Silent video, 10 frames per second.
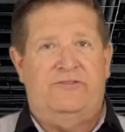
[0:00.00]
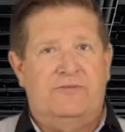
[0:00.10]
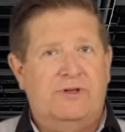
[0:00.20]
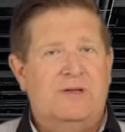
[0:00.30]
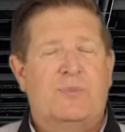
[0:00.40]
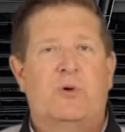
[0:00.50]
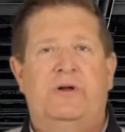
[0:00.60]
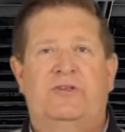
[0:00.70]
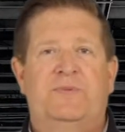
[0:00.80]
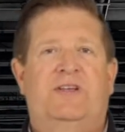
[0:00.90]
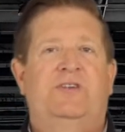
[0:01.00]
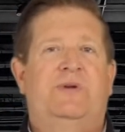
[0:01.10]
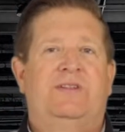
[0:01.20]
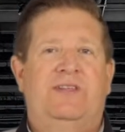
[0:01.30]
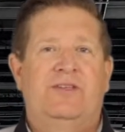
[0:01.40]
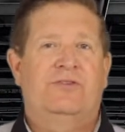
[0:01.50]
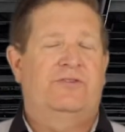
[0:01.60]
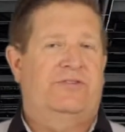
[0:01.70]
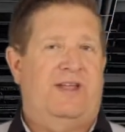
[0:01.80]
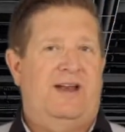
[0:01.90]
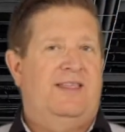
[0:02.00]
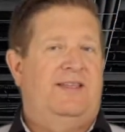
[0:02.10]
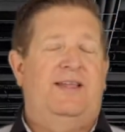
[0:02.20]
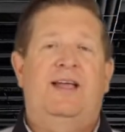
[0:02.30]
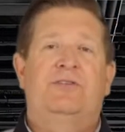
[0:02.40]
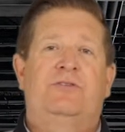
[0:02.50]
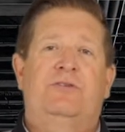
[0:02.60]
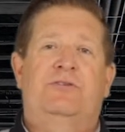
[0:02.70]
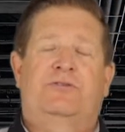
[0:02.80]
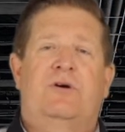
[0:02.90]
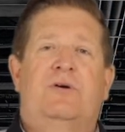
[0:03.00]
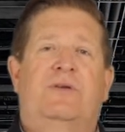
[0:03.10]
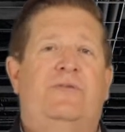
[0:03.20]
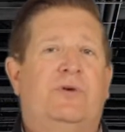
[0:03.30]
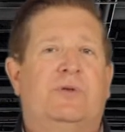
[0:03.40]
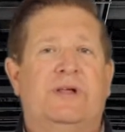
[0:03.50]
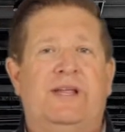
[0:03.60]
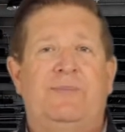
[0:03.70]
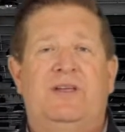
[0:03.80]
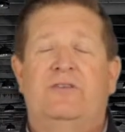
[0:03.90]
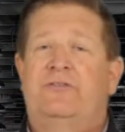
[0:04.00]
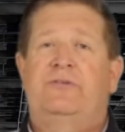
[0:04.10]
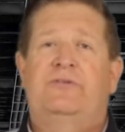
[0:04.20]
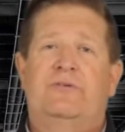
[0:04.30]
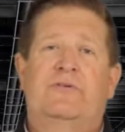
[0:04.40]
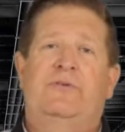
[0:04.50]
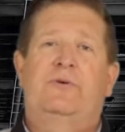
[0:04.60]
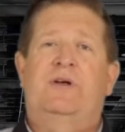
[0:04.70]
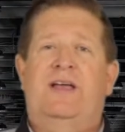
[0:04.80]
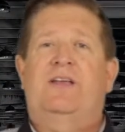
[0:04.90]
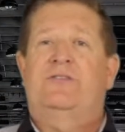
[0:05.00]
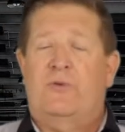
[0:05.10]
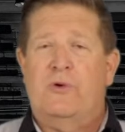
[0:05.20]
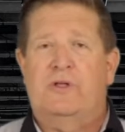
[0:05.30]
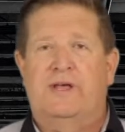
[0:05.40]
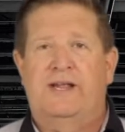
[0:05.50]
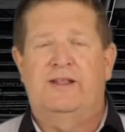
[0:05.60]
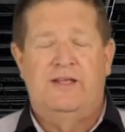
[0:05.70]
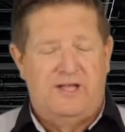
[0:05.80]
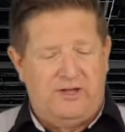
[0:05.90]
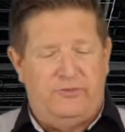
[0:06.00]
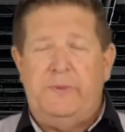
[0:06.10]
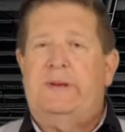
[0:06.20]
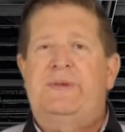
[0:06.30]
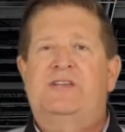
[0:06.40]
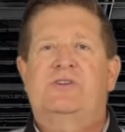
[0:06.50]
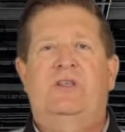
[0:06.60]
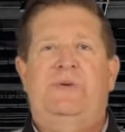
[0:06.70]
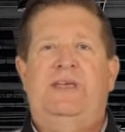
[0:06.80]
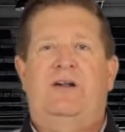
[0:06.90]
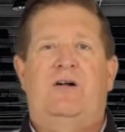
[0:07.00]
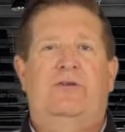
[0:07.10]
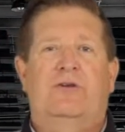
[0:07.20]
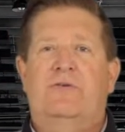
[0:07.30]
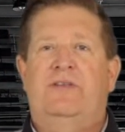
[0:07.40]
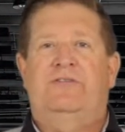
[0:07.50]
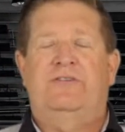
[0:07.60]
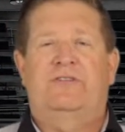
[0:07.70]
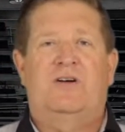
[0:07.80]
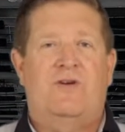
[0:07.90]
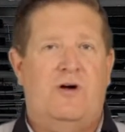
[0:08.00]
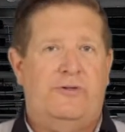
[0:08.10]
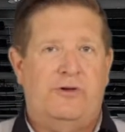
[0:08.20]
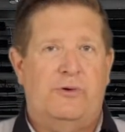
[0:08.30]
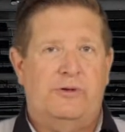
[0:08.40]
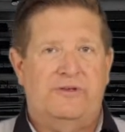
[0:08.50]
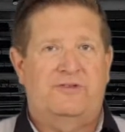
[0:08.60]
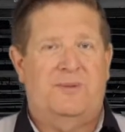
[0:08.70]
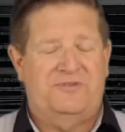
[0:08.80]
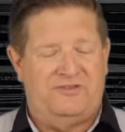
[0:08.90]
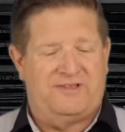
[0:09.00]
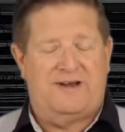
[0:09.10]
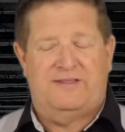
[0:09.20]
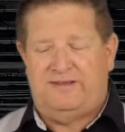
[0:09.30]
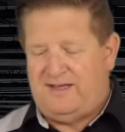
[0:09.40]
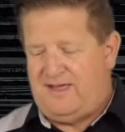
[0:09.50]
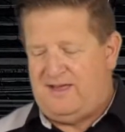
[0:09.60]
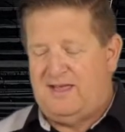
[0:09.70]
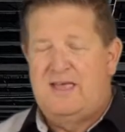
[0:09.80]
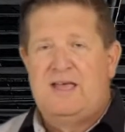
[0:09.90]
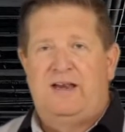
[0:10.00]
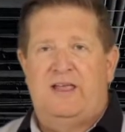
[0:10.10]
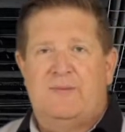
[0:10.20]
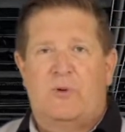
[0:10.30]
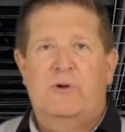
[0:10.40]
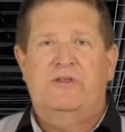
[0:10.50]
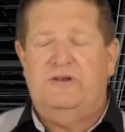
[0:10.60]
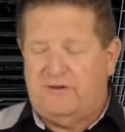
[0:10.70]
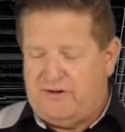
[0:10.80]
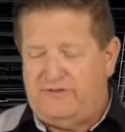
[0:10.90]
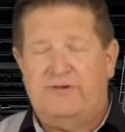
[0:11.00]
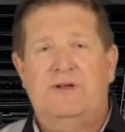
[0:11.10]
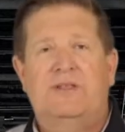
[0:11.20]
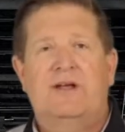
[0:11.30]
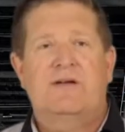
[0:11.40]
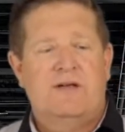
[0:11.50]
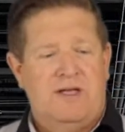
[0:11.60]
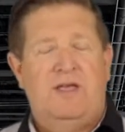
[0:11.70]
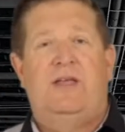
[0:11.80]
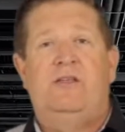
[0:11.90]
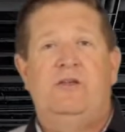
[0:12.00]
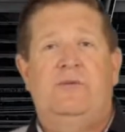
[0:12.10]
really important, especially with diesels and anything that had 2-stroke fuel in it, because 2-stroke fuel has oil in it. So we want to make sure that we get all the greasy stuff, all the oily substance out of the tank. Now you pour the degreaser in there and you